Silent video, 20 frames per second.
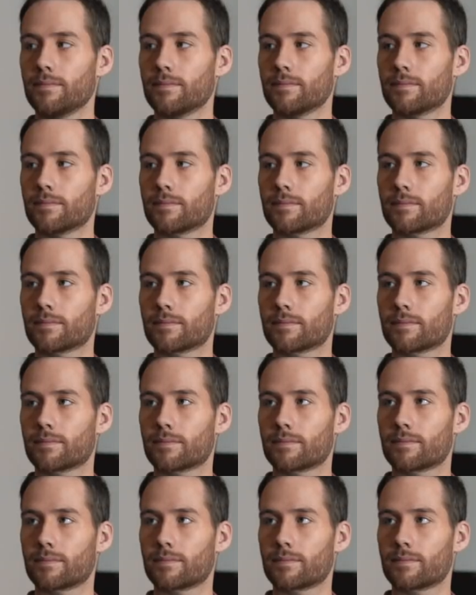
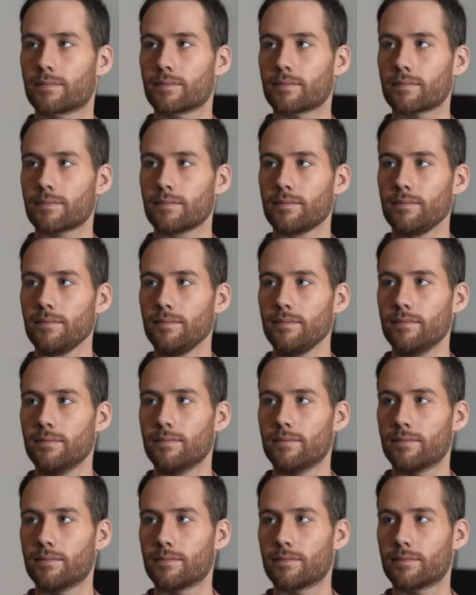
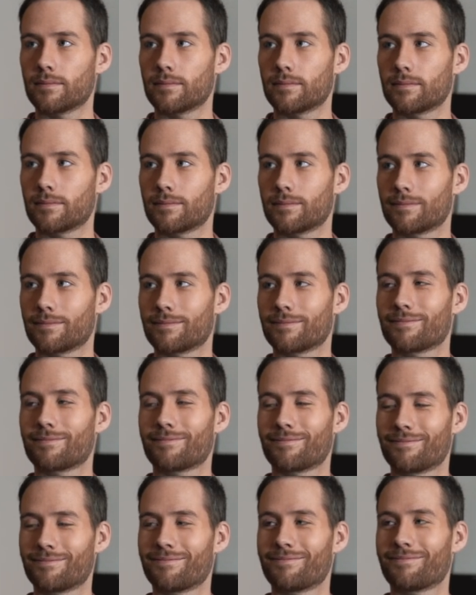
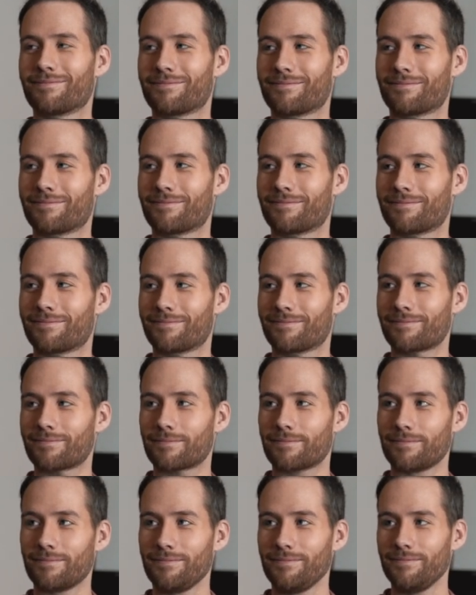
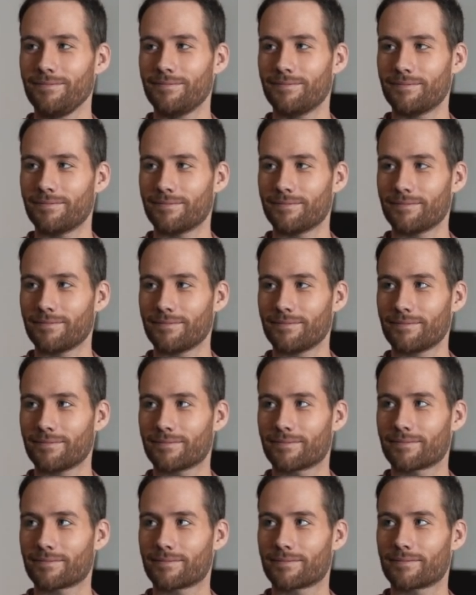
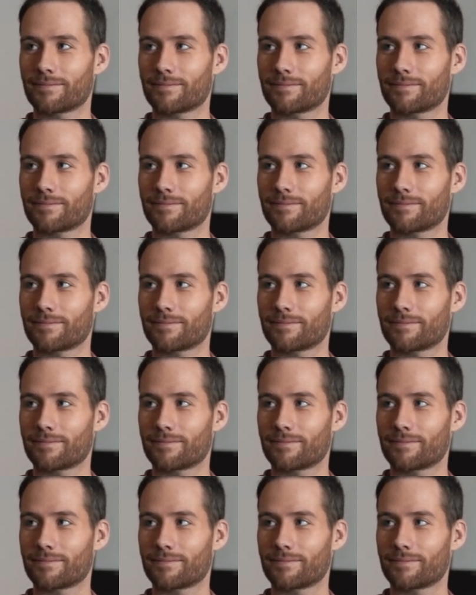The person shown says nothing.